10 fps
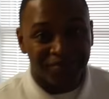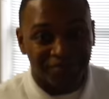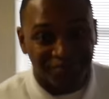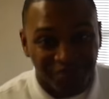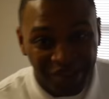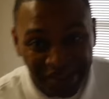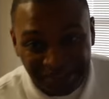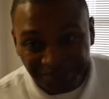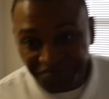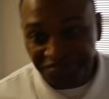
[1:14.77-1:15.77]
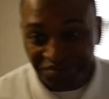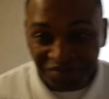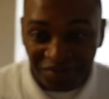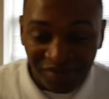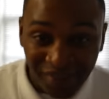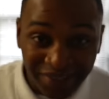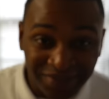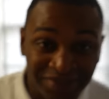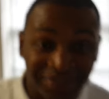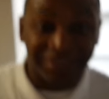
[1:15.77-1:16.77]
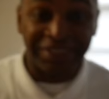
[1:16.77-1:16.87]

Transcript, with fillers: do you have anything you would like to say it. to anybody?